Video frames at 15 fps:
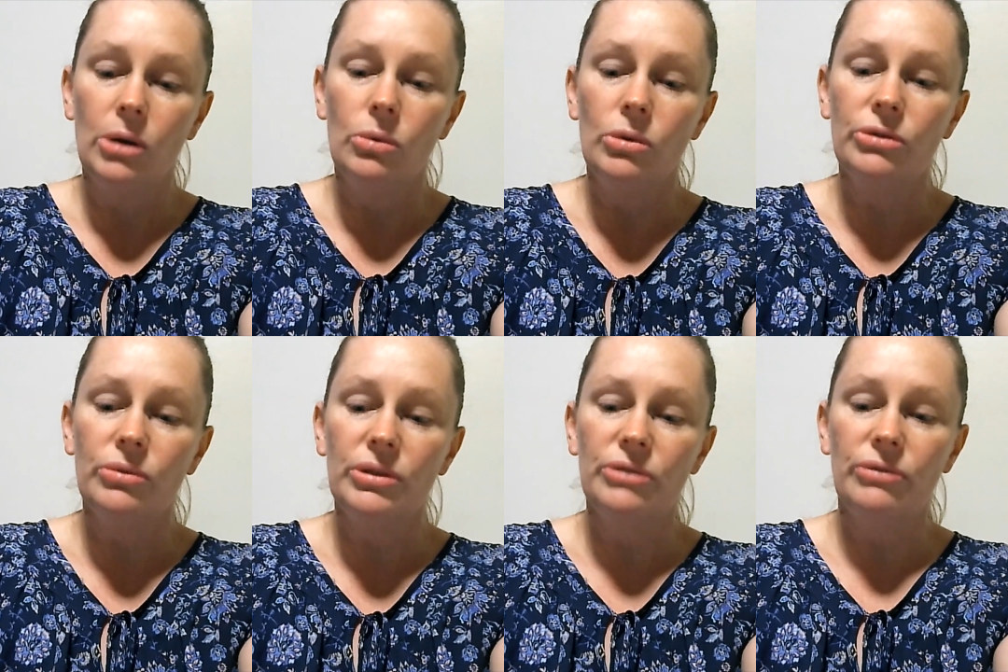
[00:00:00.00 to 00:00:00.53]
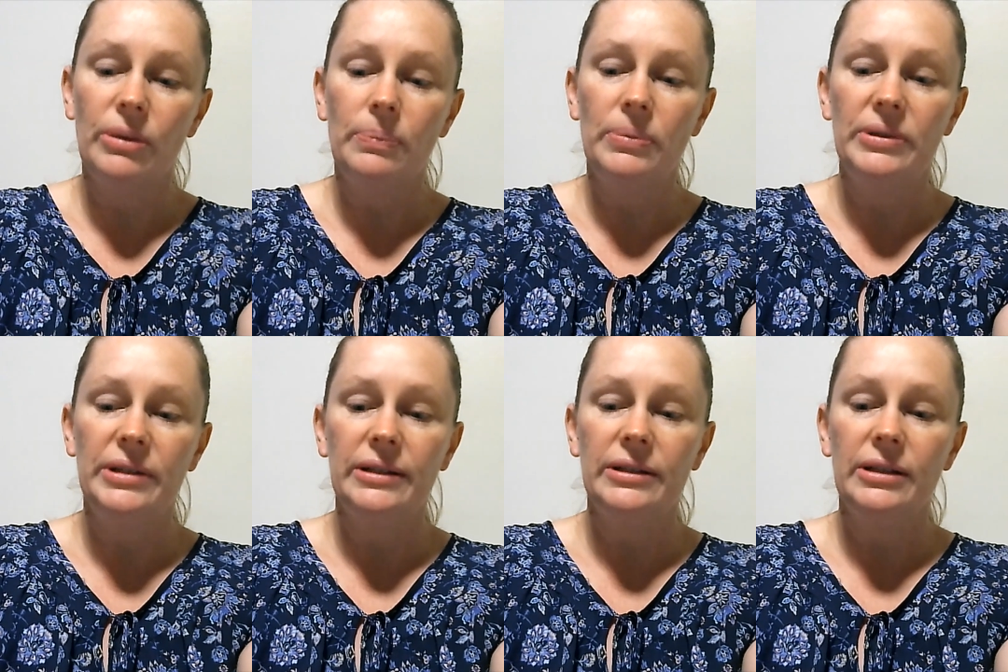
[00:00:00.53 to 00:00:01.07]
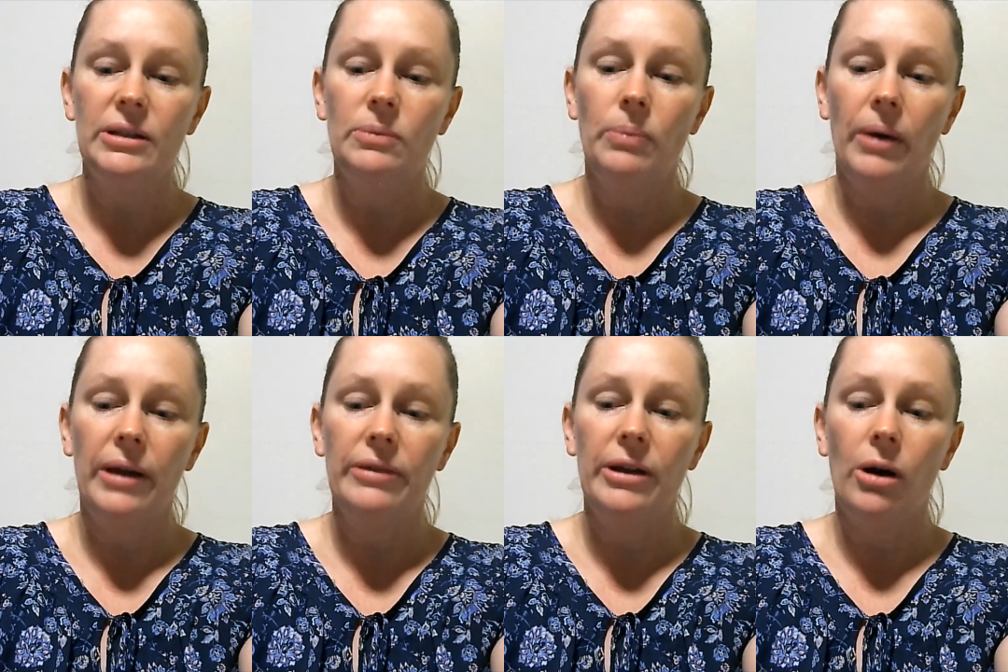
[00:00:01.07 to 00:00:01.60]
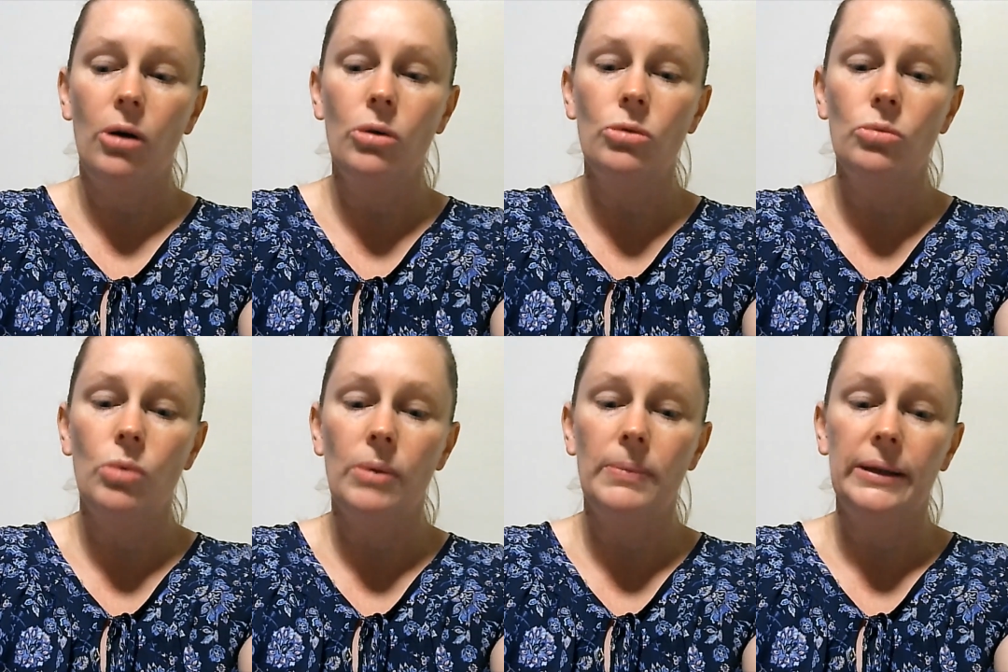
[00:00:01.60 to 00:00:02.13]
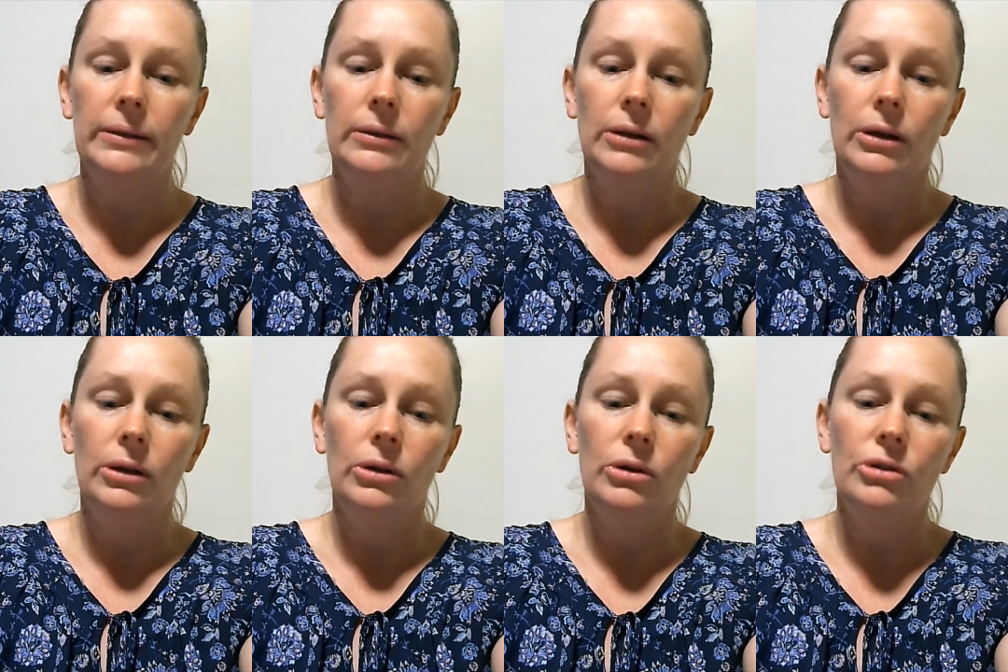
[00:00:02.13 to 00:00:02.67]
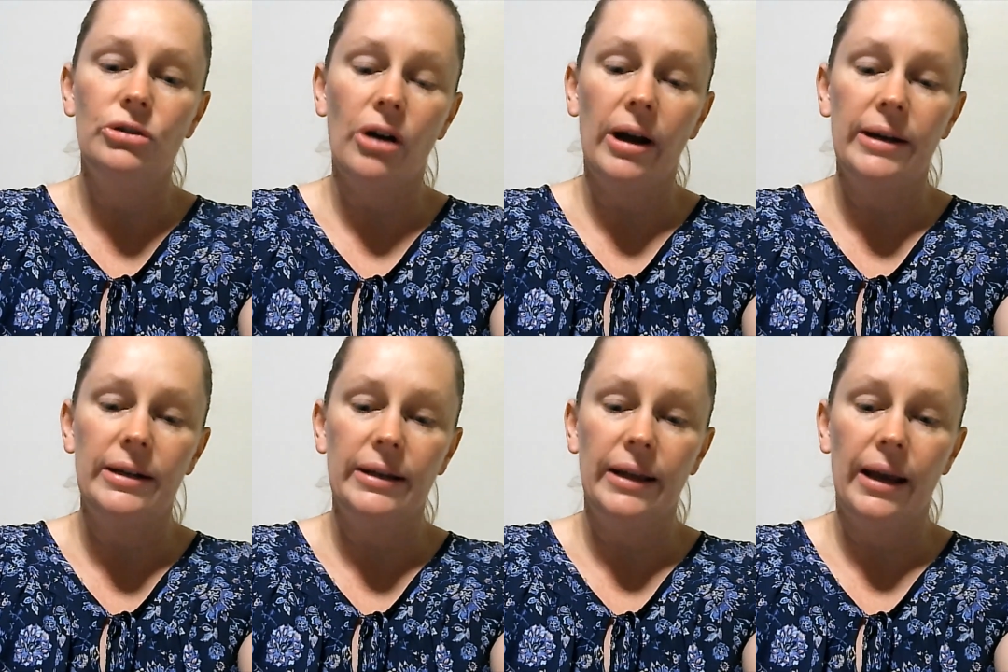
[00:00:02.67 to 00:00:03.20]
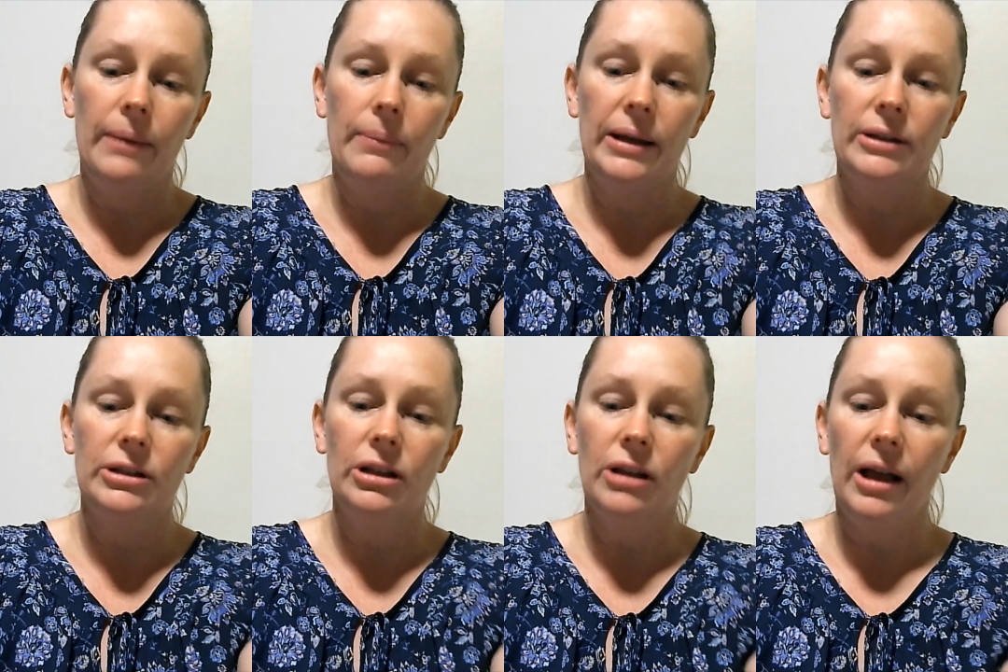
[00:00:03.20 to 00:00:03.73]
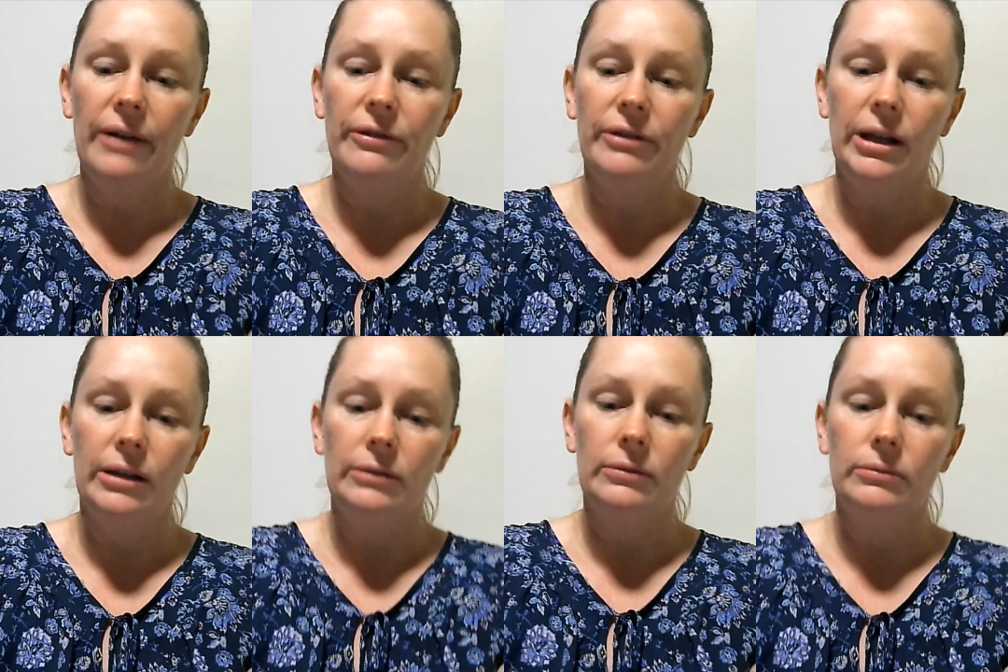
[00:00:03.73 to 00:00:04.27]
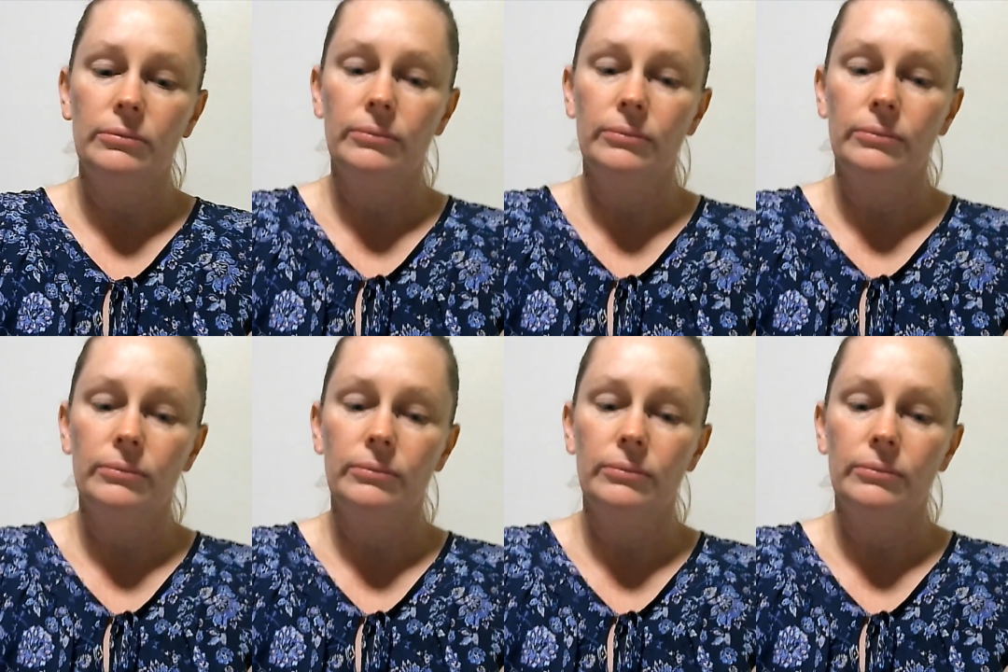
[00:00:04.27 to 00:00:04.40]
which was represented by the old woman who died and came back to life again.